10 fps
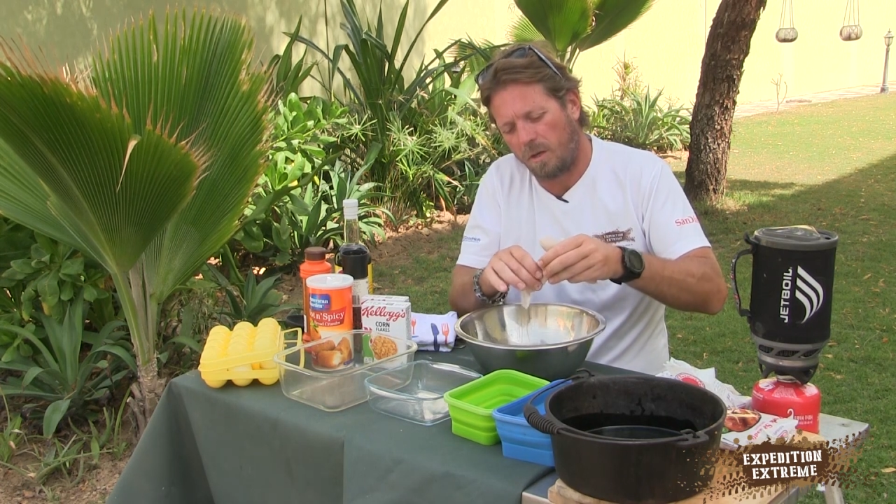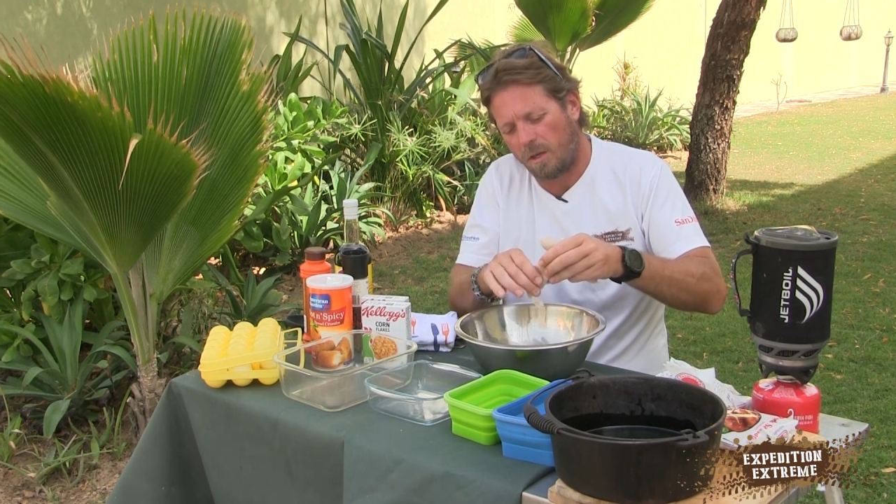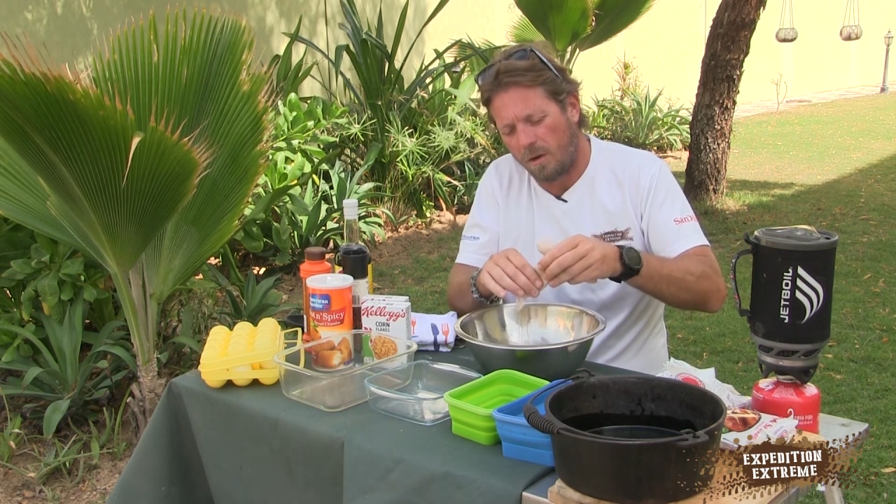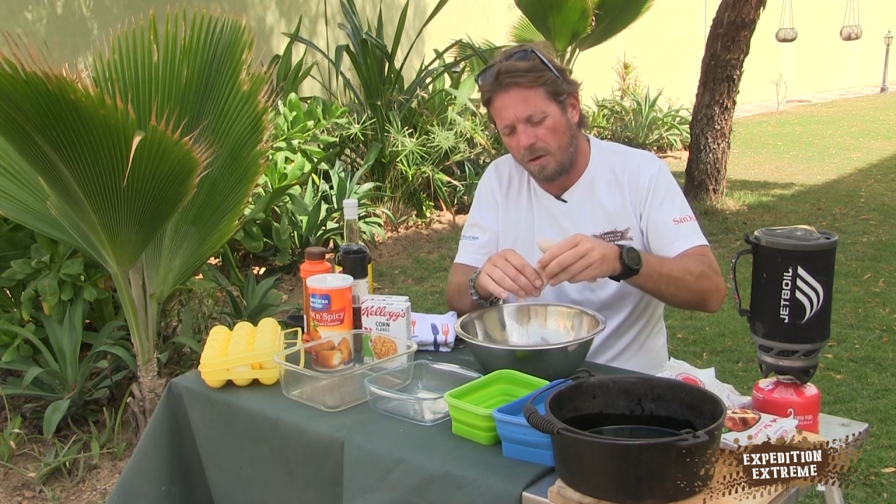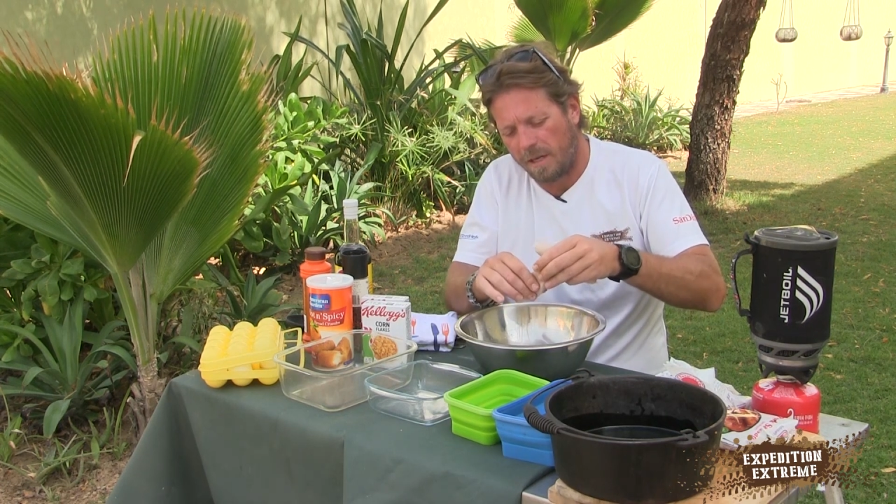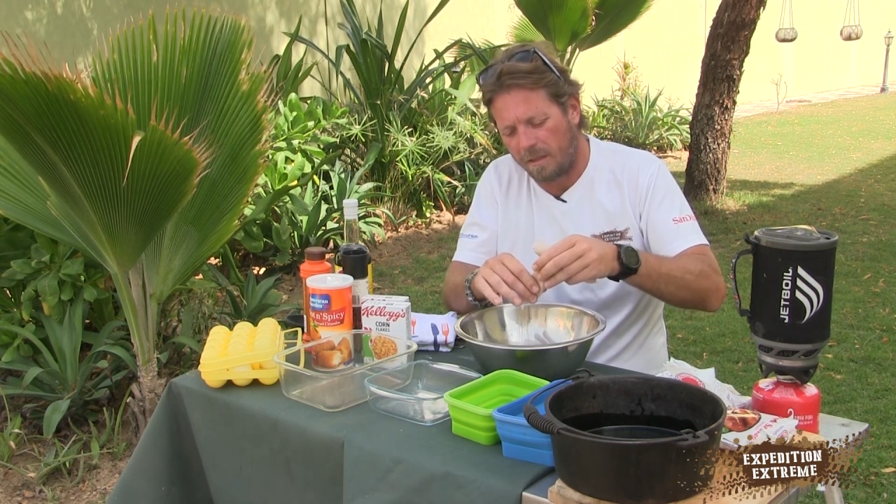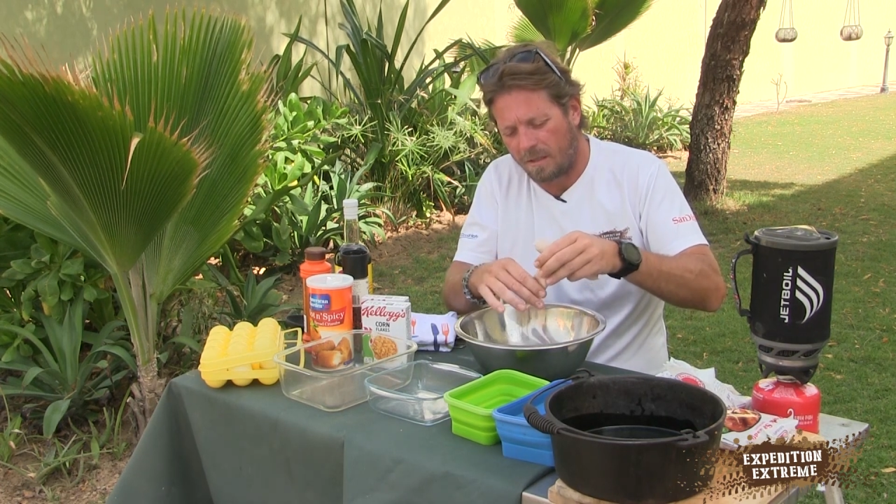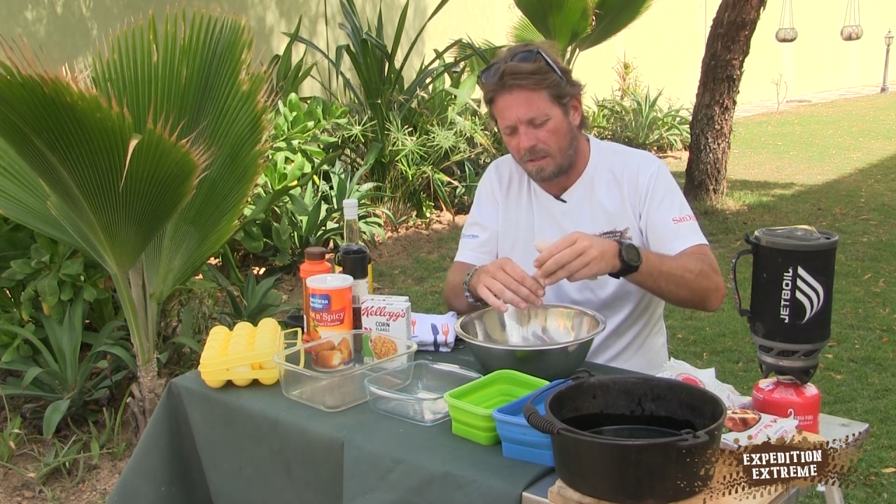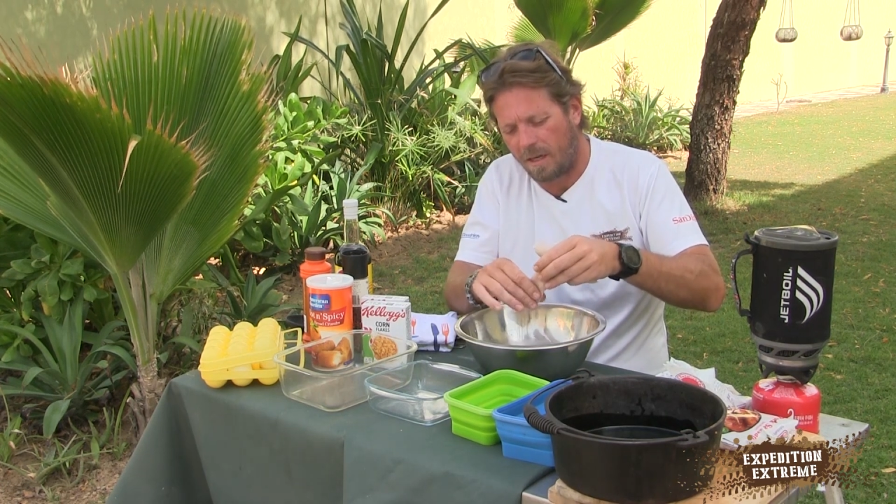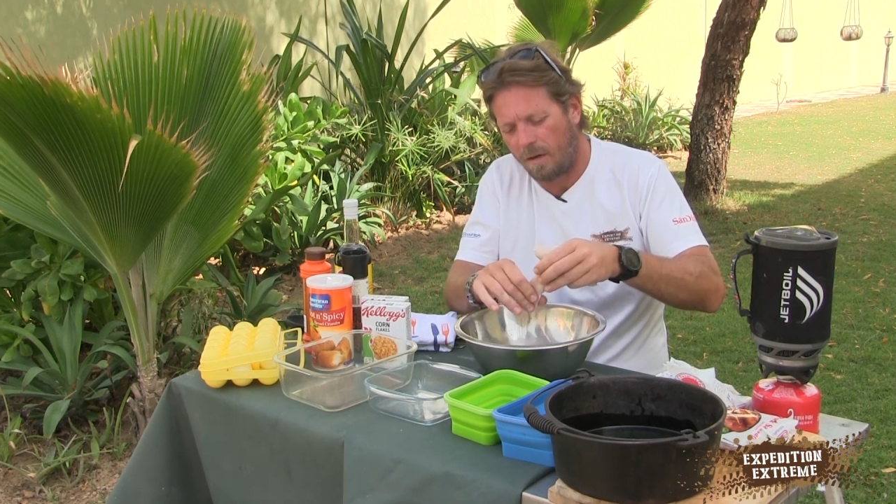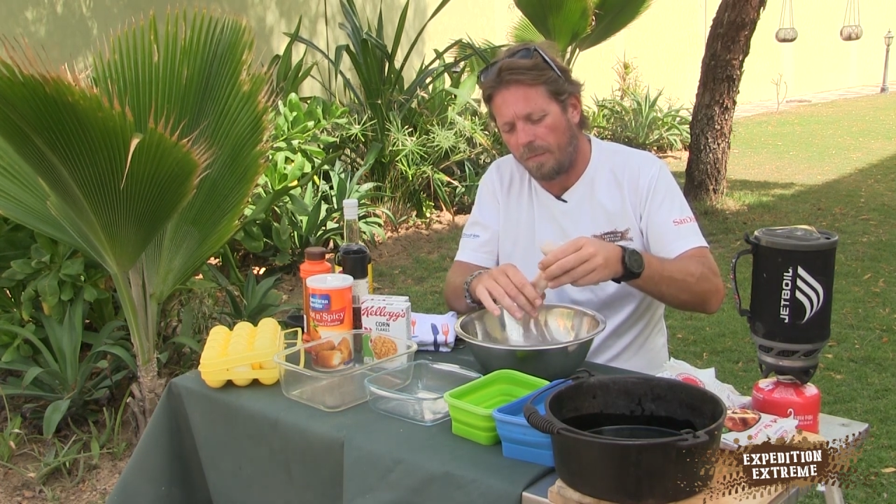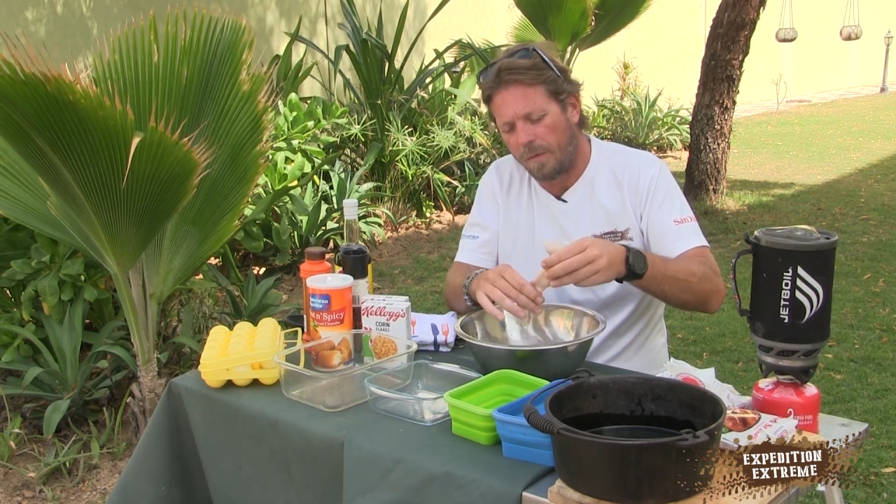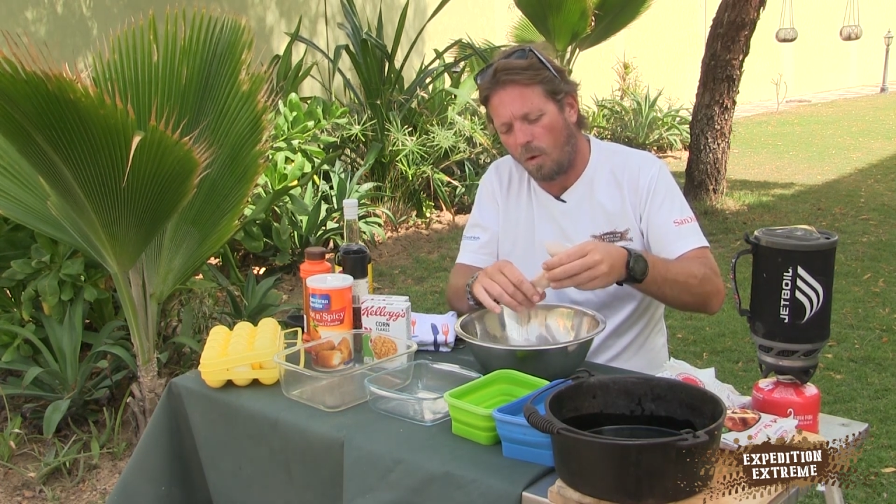We don't need the skin.